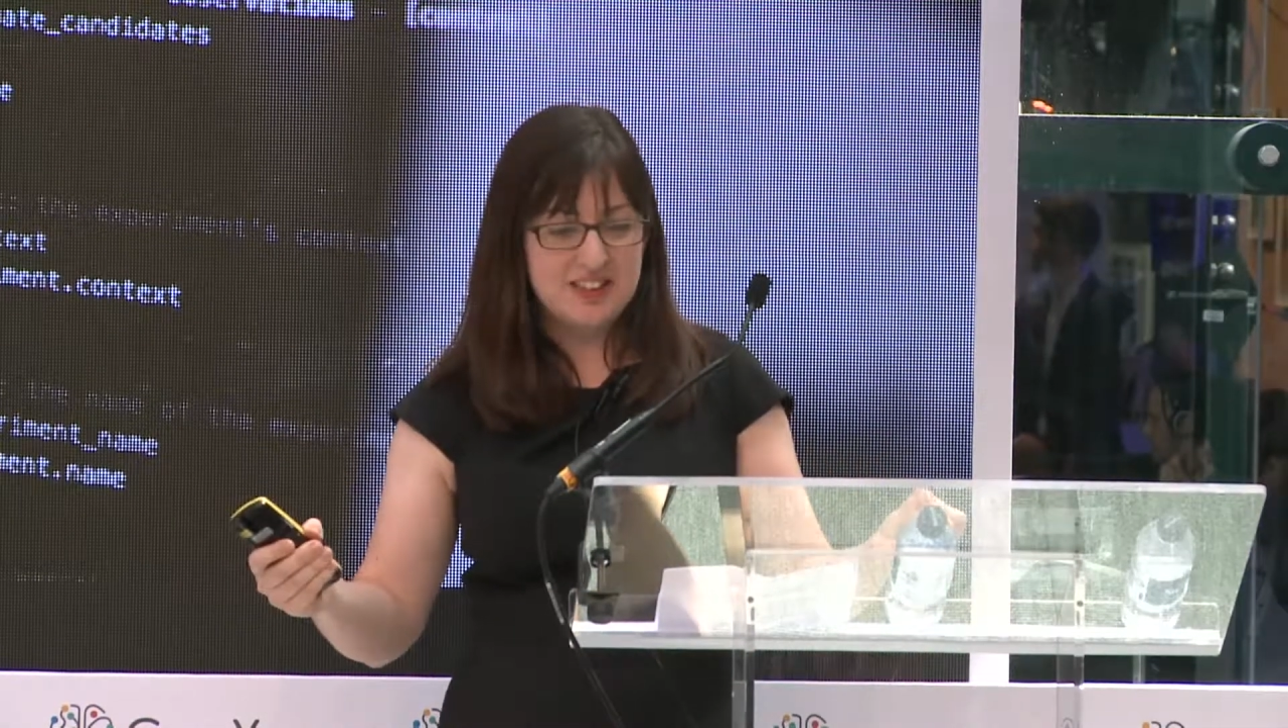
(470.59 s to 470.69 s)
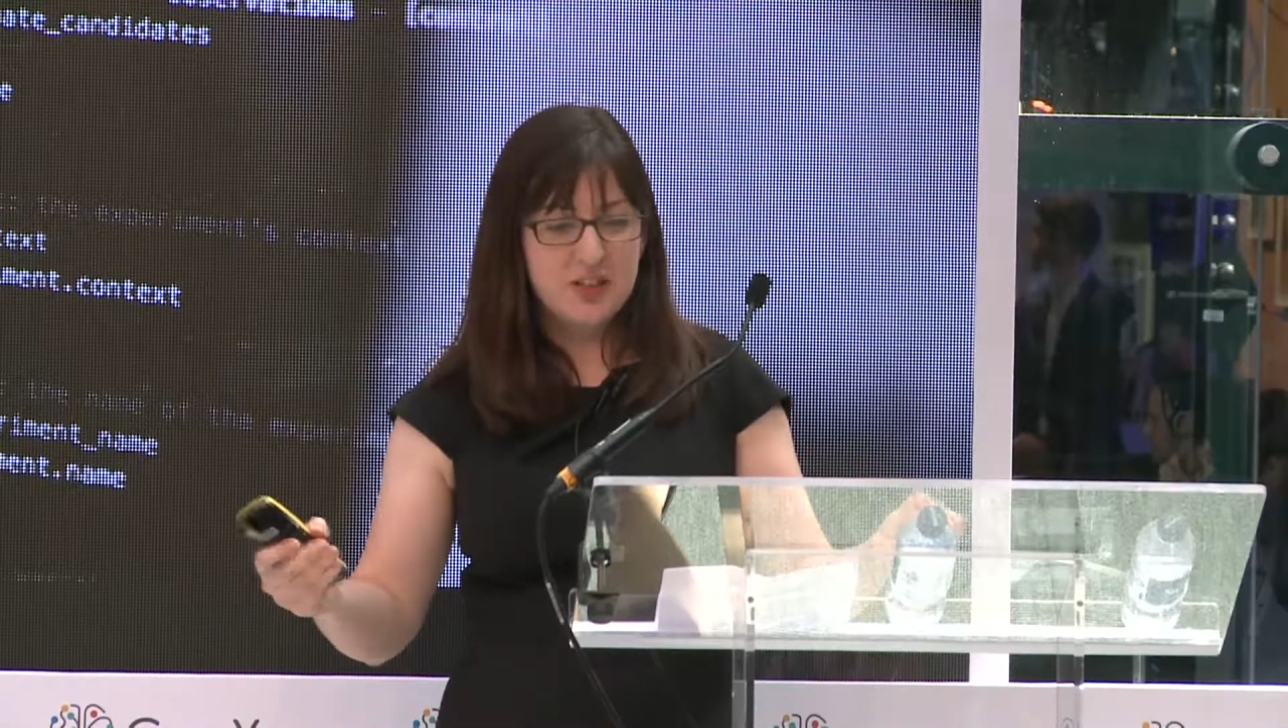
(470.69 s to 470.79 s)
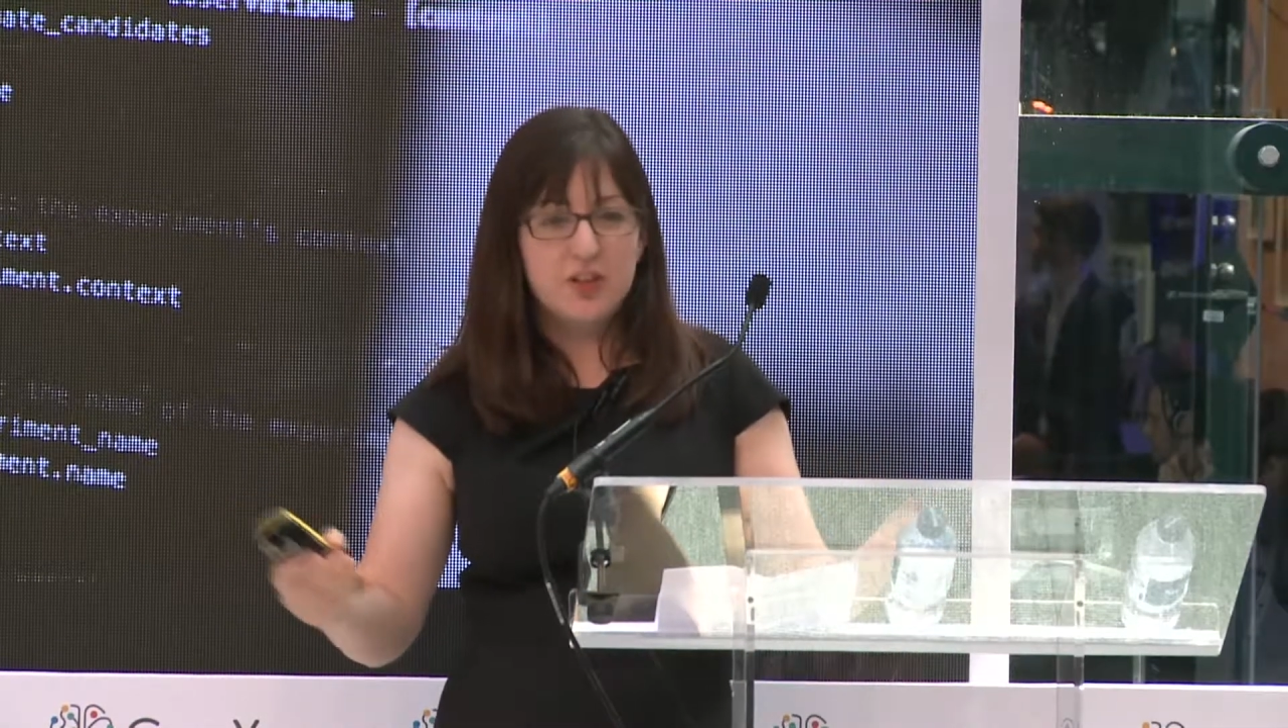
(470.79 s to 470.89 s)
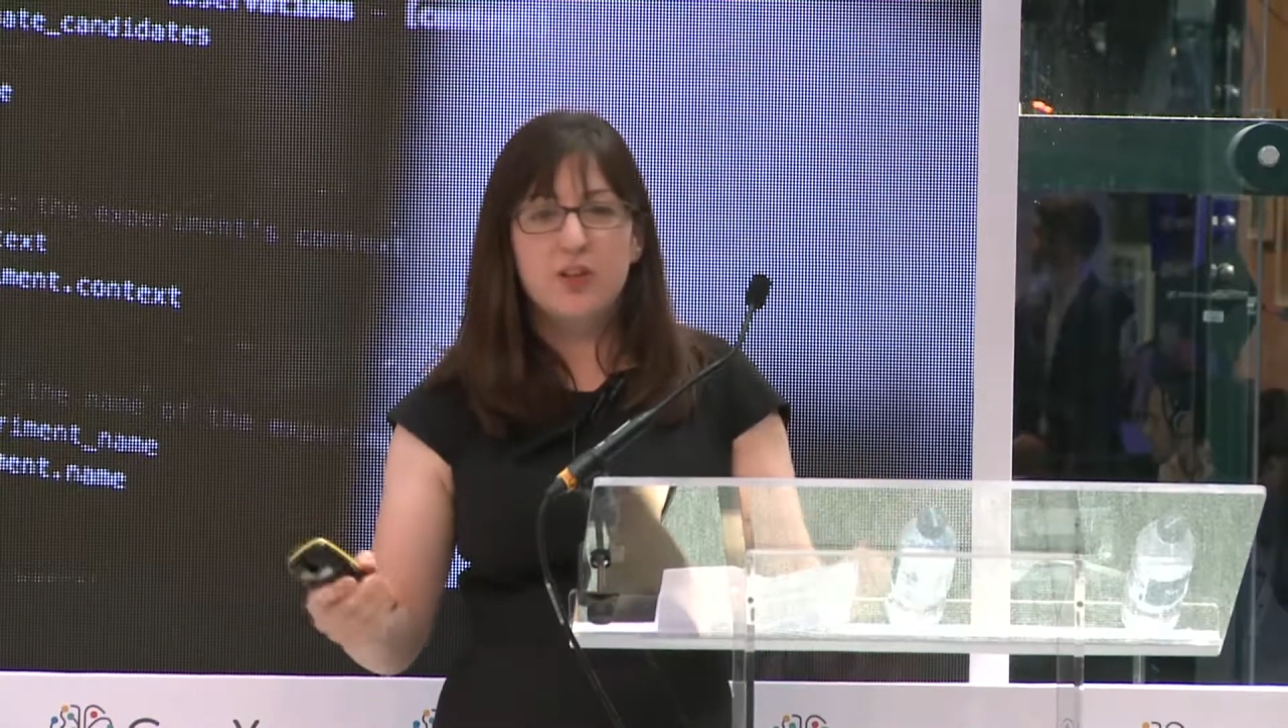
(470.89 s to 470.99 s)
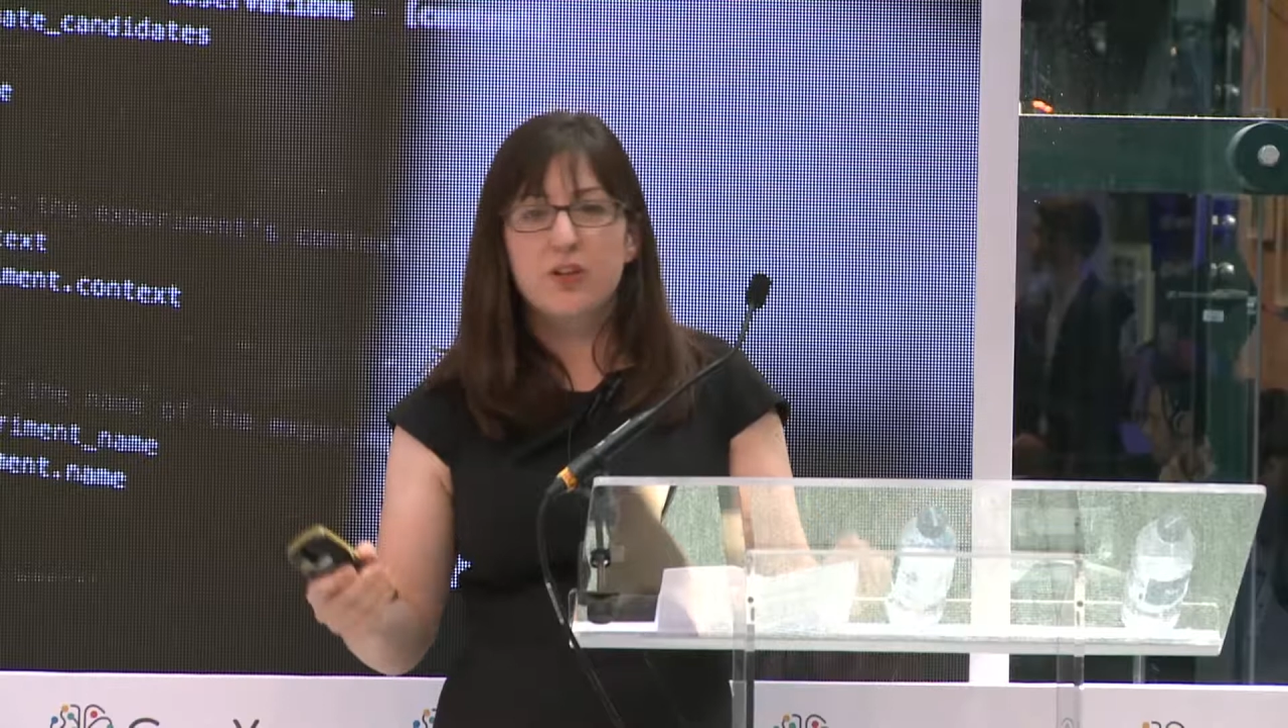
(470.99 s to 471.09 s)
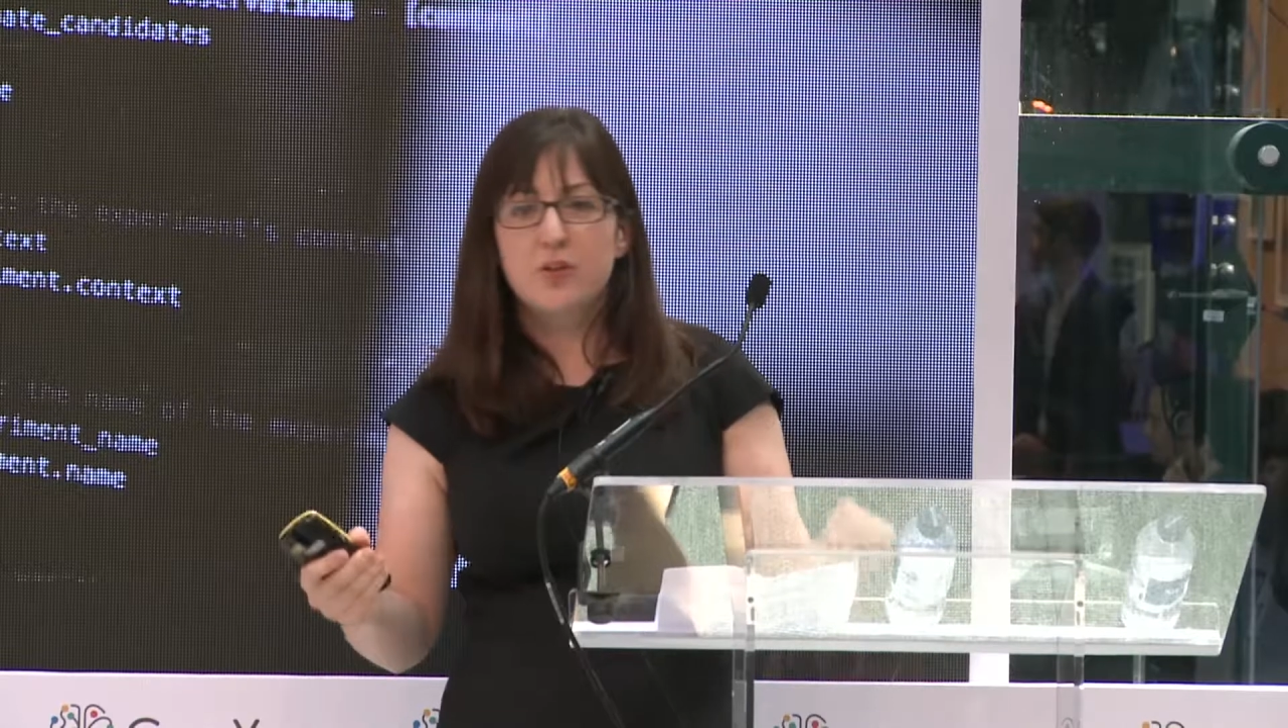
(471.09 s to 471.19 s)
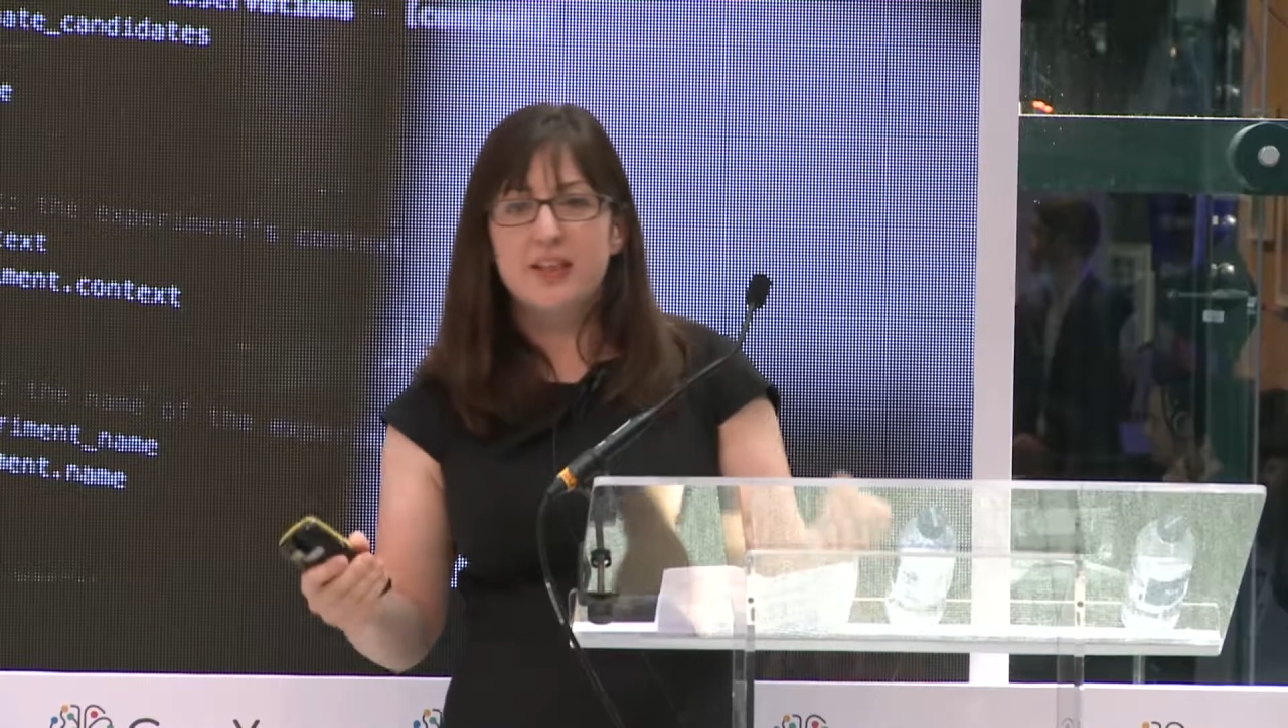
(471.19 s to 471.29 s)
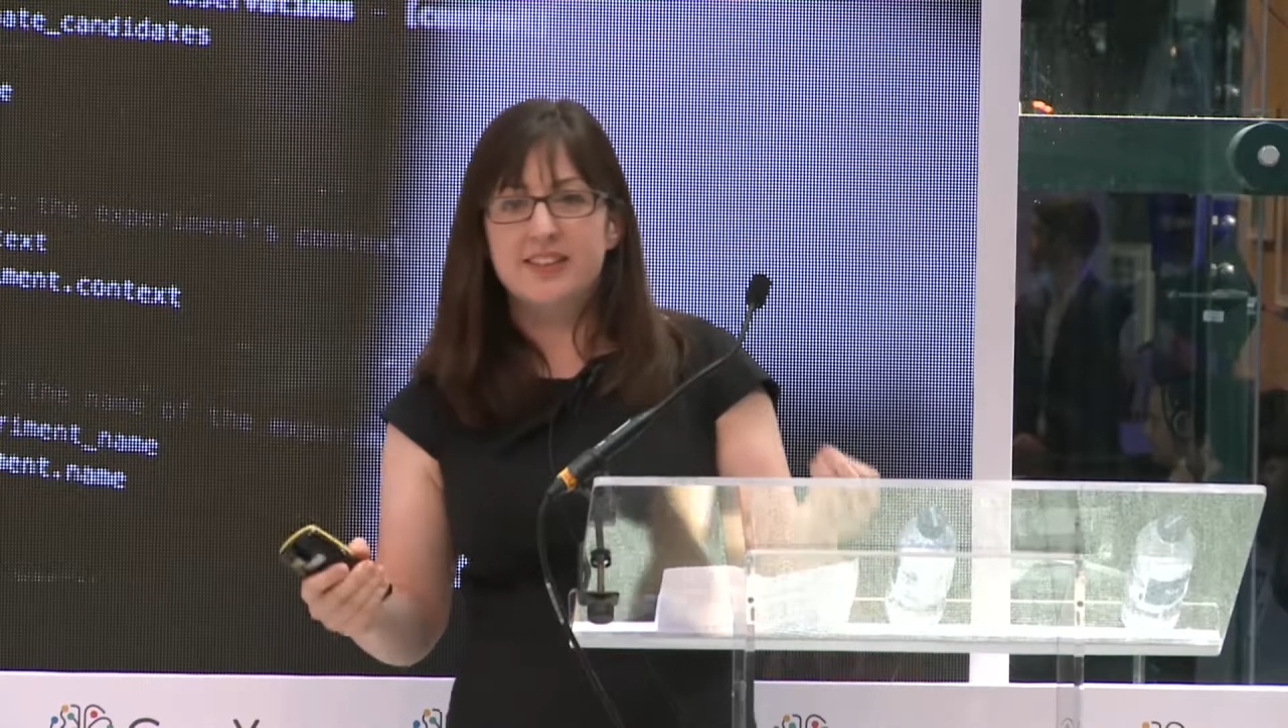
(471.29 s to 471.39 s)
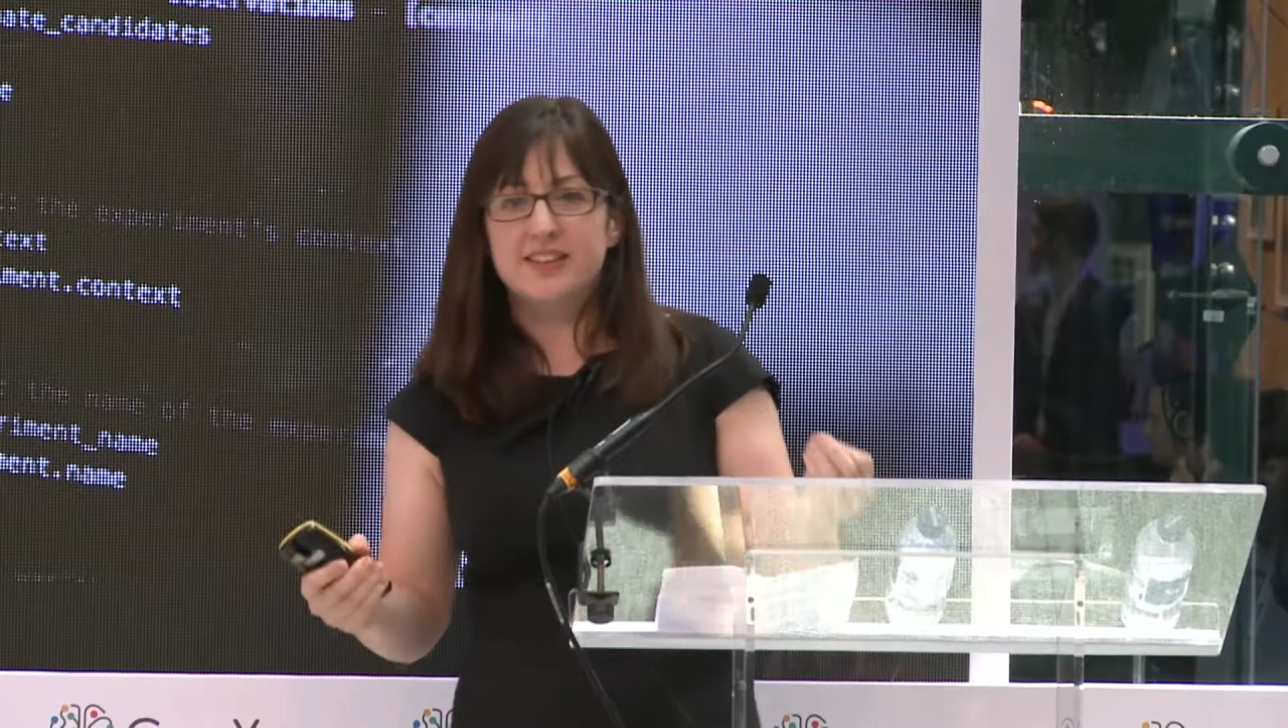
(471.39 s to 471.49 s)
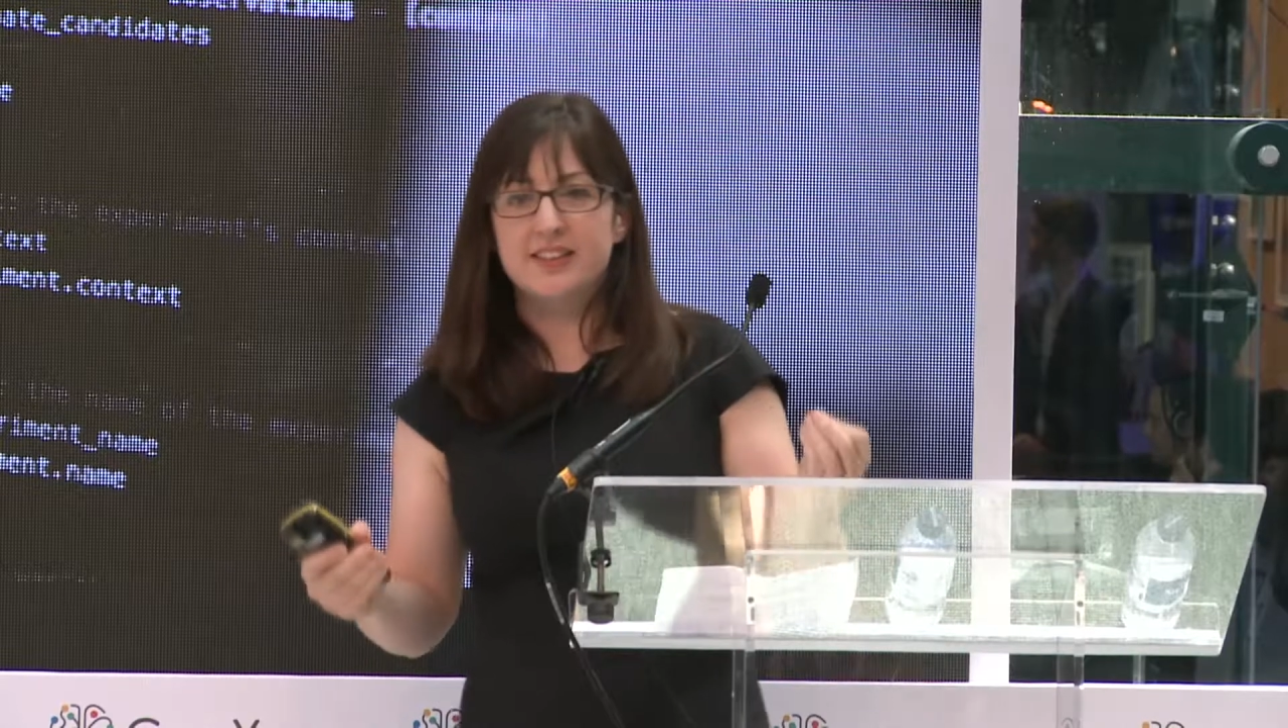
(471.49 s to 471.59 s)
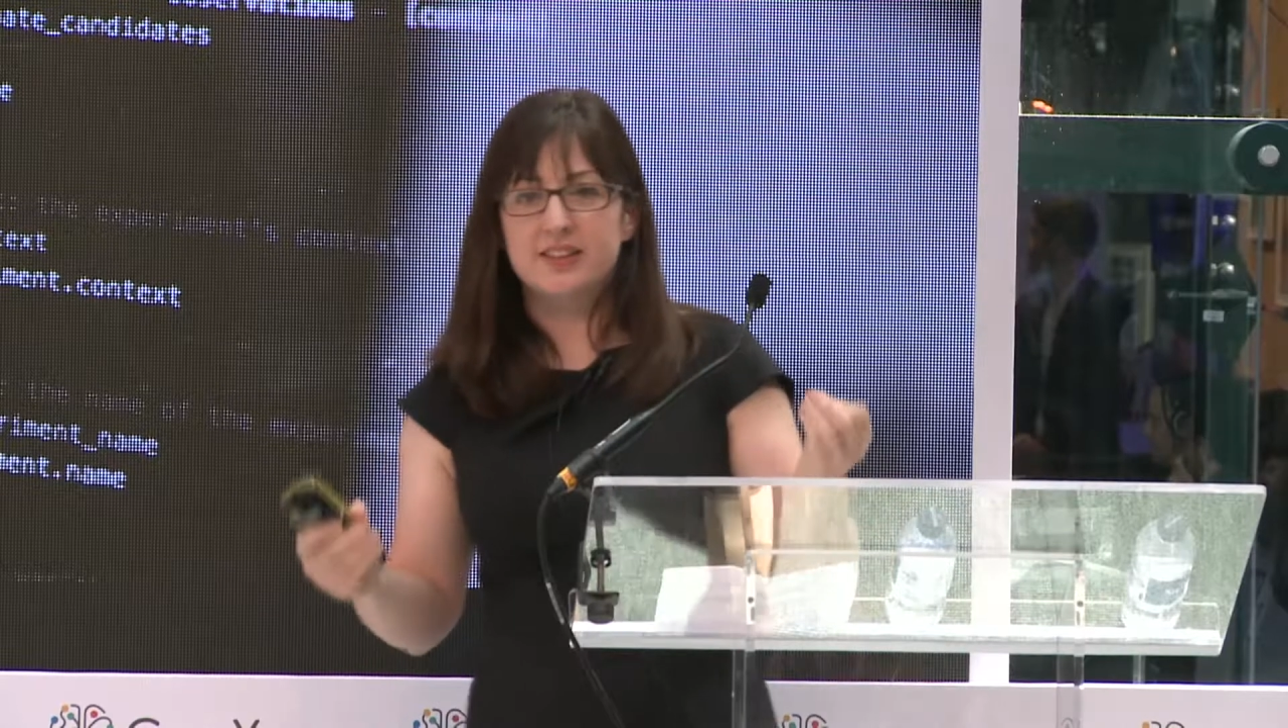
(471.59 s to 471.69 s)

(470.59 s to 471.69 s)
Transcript: you're not always